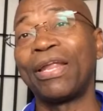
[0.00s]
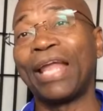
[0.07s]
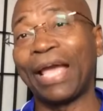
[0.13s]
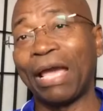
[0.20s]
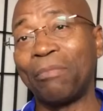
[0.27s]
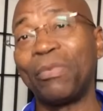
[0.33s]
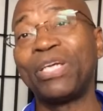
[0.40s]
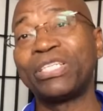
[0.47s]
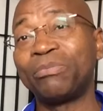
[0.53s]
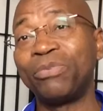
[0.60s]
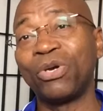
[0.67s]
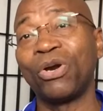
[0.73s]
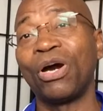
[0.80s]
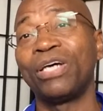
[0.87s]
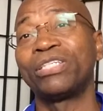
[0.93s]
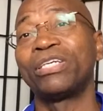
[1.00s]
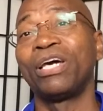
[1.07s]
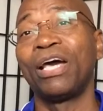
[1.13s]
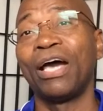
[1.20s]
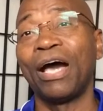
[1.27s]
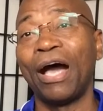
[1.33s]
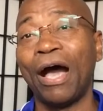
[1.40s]
like I mentioned, because
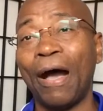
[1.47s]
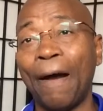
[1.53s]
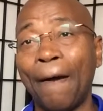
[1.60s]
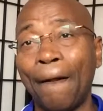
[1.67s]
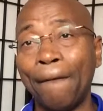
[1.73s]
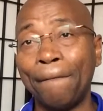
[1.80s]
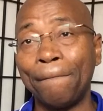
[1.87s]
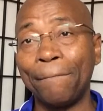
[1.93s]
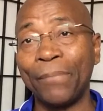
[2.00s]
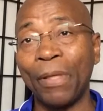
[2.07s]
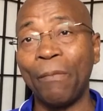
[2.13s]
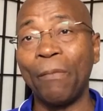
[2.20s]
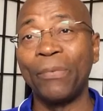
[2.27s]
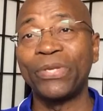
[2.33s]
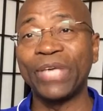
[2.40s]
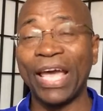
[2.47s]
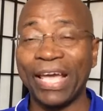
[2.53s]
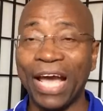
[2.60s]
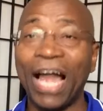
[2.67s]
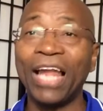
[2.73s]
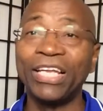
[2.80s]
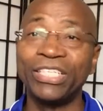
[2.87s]
um, the
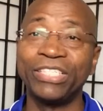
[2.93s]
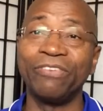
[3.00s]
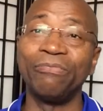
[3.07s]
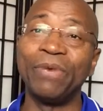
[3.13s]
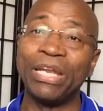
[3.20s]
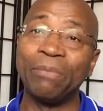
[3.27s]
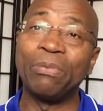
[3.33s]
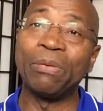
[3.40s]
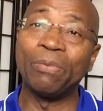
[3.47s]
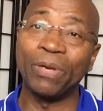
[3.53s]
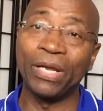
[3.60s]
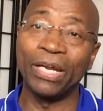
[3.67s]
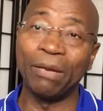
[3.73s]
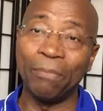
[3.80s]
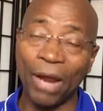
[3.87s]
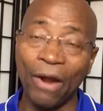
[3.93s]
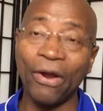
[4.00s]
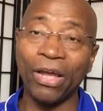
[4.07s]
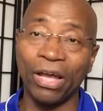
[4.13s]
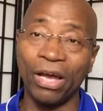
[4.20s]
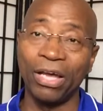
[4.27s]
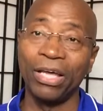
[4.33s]
psychology of many people in
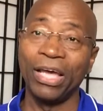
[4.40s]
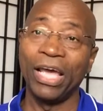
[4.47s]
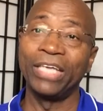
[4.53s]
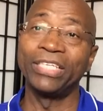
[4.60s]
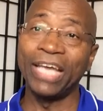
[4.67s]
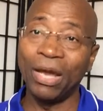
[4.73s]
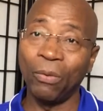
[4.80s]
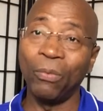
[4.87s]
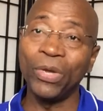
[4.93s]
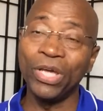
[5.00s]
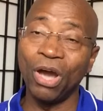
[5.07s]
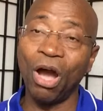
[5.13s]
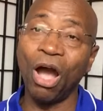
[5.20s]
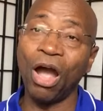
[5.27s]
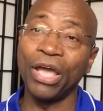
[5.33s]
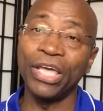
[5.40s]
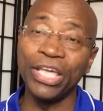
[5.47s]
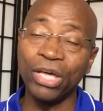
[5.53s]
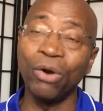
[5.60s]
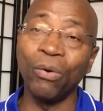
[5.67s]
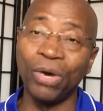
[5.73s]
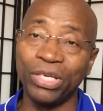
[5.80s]
America is that we are
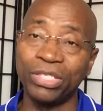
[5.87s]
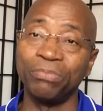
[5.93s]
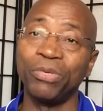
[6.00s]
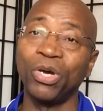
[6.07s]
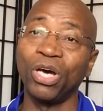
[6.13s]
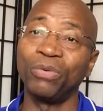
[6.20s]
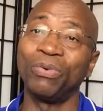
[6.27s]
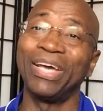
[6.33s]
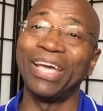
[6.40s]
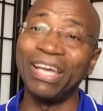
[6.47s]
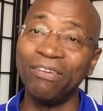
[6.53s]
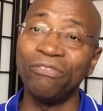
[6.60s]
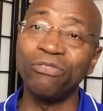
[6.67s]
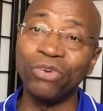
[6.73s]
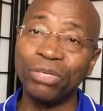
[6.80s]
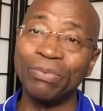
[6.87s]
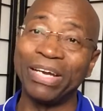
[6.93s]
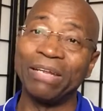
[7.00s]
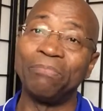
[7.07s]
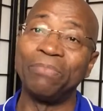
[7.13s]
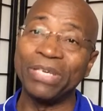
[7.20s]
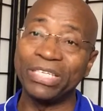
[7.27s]
egoists because we're influenced
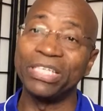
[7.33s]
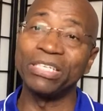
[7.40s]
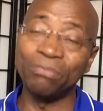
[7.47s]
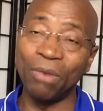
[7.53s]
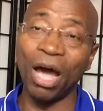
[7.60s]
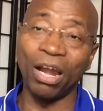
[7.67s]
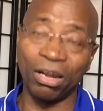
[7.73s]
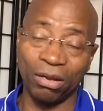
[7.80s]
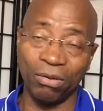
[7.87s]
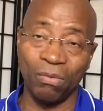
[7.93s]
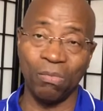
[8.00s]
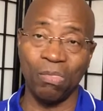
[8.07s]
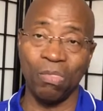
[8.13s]
by the business model,